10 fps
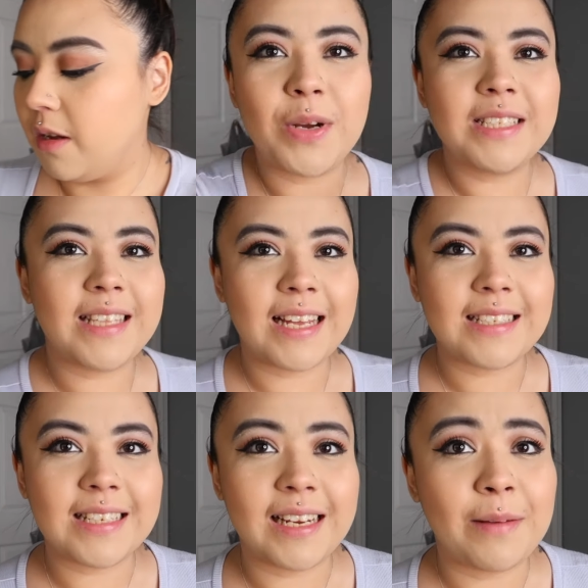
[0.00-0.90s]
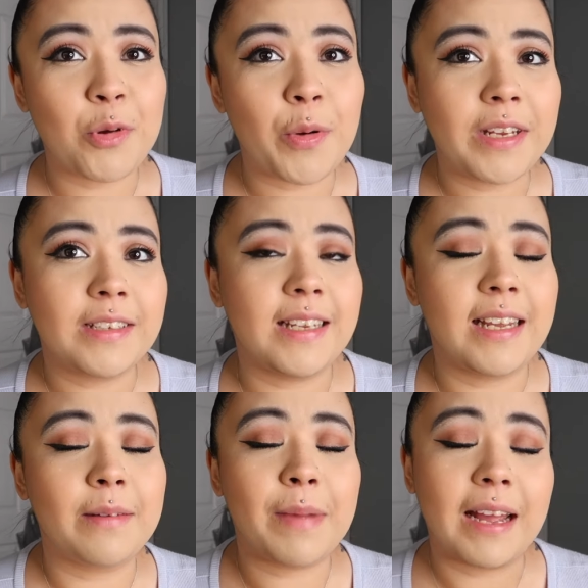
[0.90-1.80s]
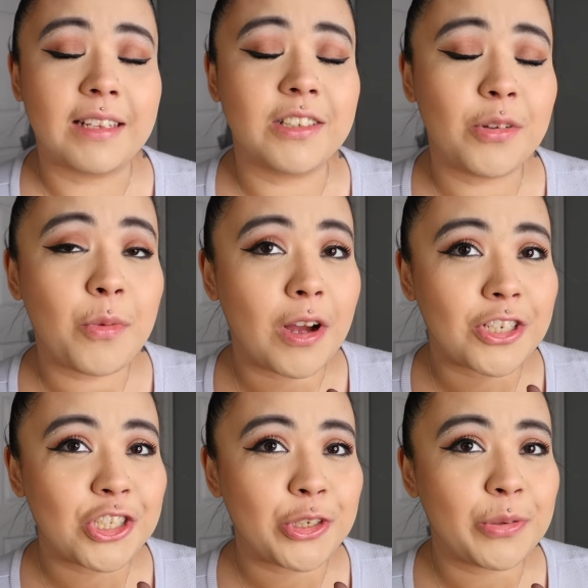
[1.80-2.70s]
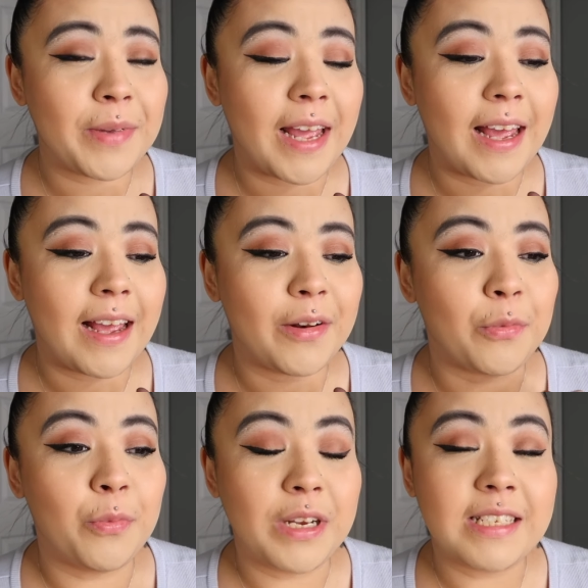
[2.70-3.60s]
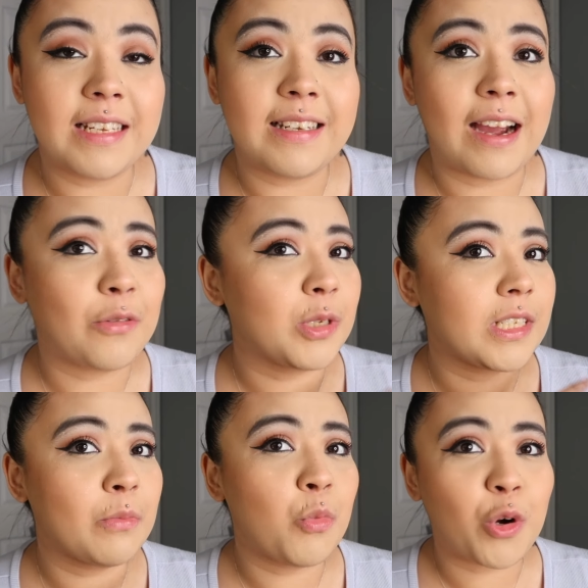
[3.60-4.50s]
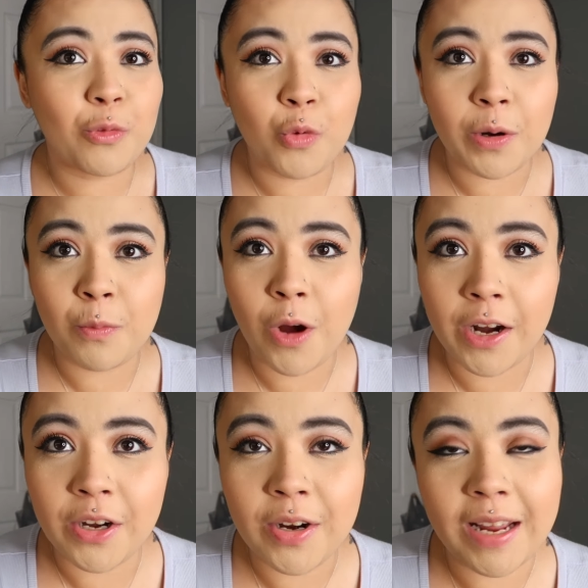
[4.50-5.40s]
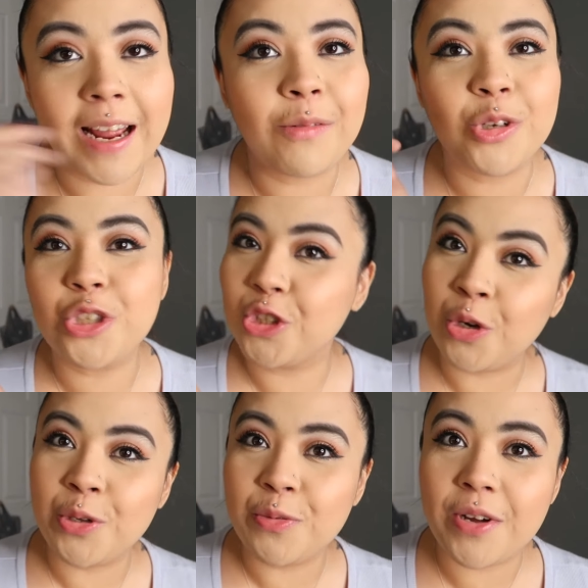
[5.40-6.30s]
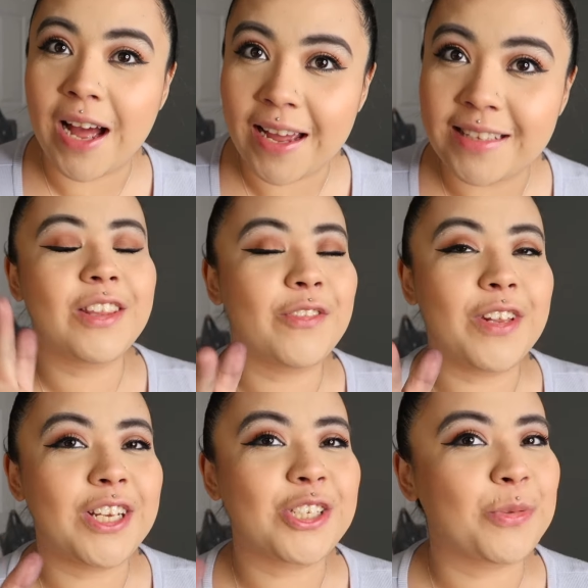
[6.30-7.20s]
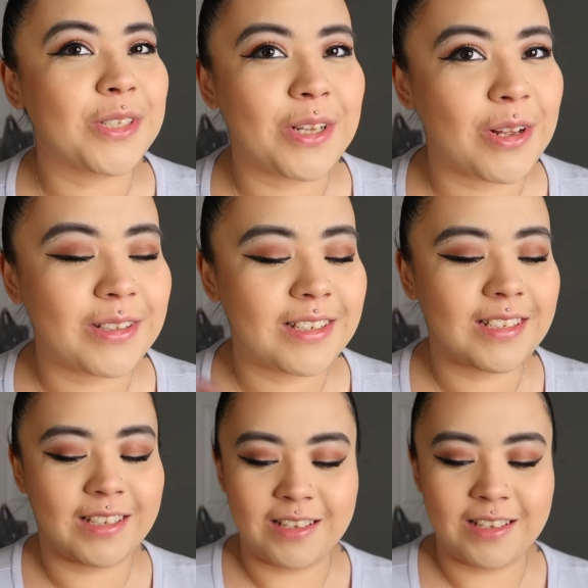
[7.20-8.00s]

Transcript: Once that's done, I'm going to take it back into the washroom and rinse it down with some more warm water and I will show you guys the finished results.